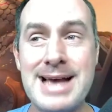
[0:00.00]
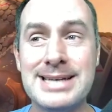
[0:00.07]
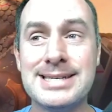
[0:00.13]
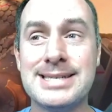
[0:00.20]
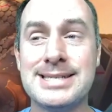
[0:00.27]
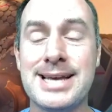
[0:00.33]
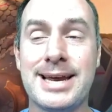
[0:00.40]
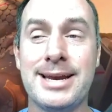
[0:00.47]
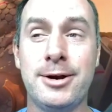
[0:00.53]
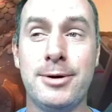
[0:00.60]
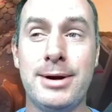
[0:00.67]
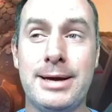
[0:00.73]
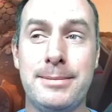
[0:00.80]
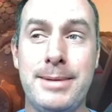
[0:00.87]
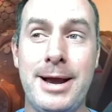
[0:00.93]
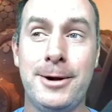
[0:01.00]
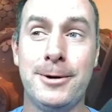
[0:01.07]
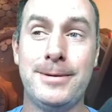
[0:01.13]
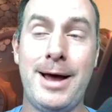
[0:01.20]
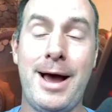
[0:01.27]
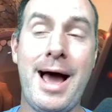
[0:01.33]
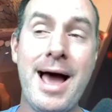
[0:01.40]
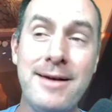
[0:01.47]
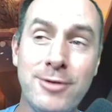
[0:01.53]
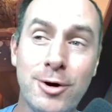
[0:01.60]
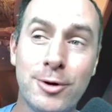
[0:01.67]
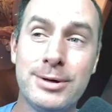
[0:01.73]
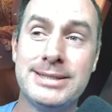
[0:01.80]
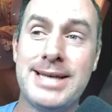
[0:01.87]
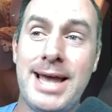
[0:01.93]
as a secondary commander. Now, I've
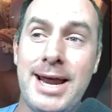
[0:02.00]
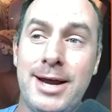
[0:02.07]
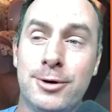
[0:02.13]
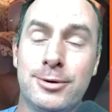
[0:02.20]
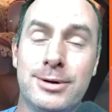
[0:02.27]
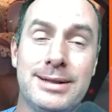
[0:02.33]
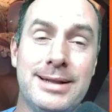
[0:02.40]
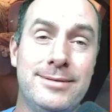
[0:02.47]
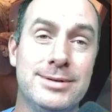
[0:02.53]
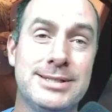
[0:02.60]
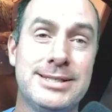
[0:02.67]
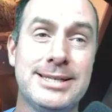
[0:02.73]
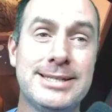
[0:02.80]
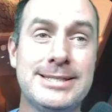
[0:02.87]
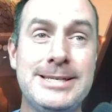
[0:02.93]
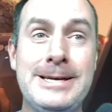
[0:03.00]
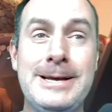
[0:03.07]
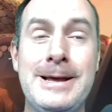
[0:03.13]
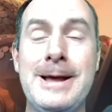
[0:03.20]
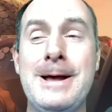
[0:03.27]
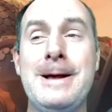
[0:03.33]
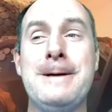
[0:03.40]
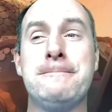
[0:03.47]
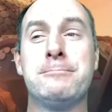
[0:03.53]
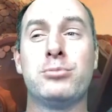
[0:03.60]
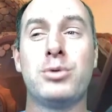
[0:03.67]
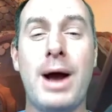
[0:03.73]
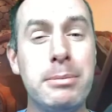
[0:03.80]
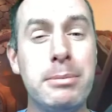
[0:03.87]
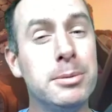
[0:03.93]
already taken her to level 60.
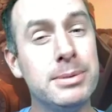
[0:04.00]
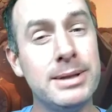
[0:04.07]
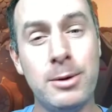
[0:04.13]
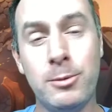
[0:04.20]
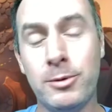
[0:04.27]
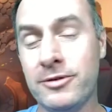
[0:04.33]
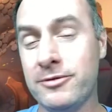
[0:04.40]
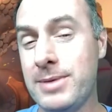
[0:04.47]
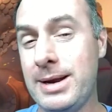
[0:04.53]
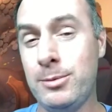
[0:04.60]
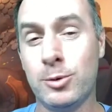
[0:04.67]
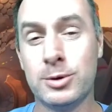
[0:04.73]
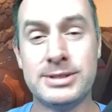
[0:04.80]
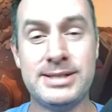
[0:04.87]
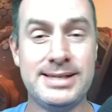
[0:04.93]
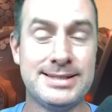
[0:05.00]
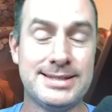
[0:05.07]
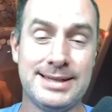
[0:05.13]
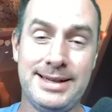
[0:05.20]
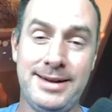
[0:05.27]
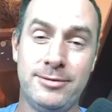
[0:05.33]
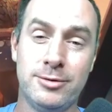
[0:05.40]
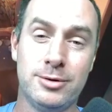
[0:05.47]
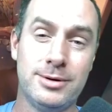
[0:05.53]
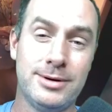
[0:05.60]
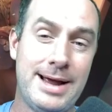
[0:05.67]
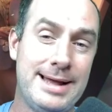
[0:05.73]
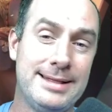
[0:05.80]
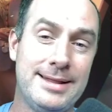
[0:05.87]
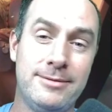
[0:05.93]
Probably it would have made more sense to leave
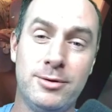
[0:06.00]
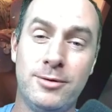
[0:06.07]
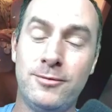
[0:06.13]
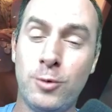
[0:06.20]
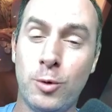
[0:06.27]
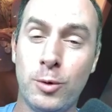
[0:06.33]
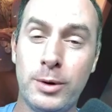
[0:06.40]
her at level